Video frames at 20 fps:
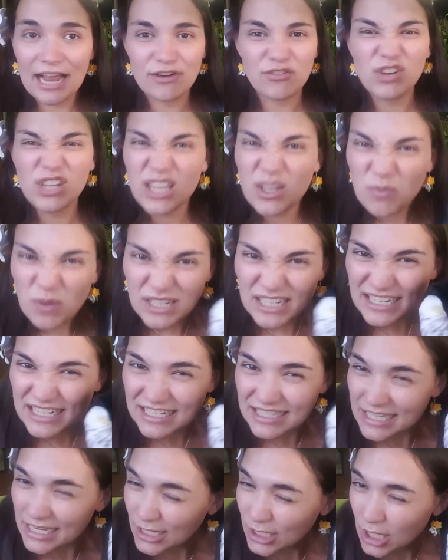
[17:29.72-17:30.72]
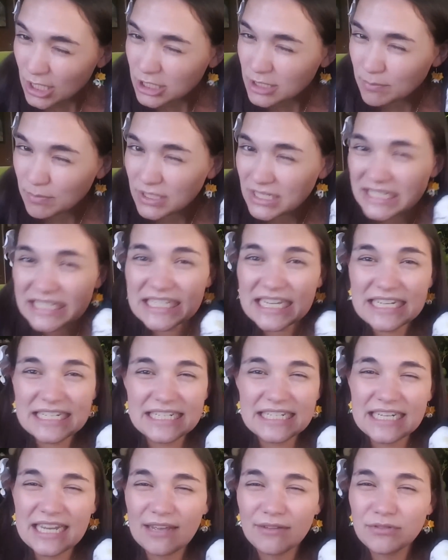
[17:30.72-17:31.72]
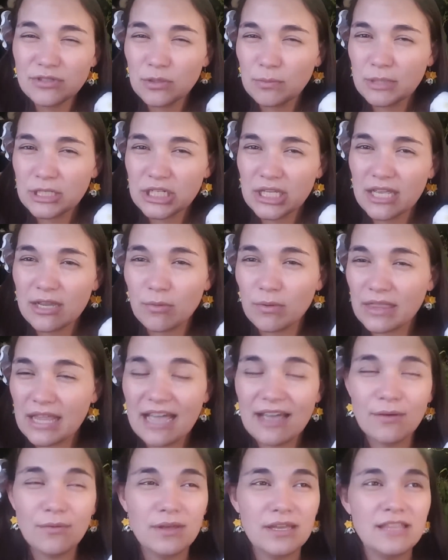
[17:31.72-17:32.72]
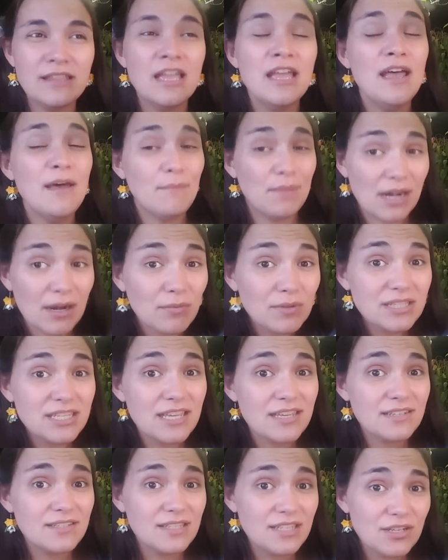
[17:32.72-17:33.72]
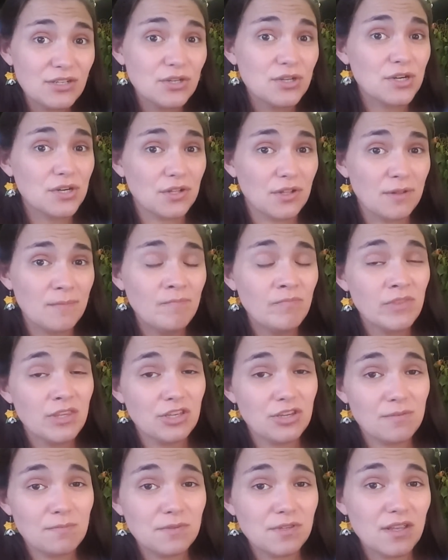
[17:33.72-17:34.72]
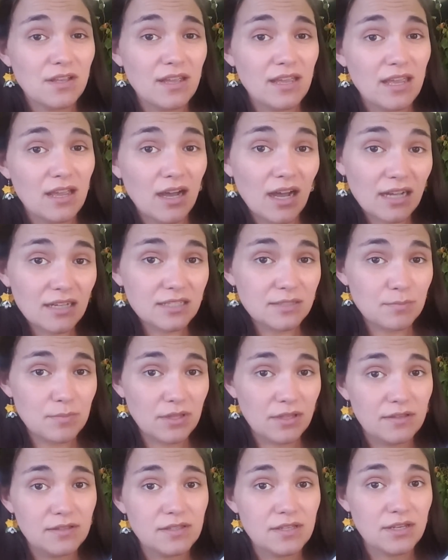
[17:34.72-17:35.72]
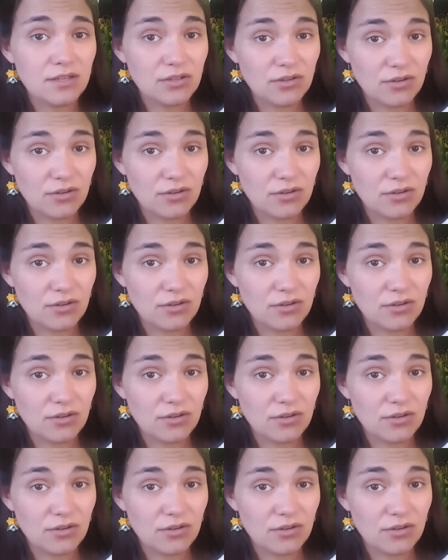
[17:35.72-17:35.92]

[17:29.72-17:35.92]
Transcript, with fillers: I really wanted to see an octopus. I didn't have so much luck with that one, but I will take a sea turtle. Chip saw a hawksbill sea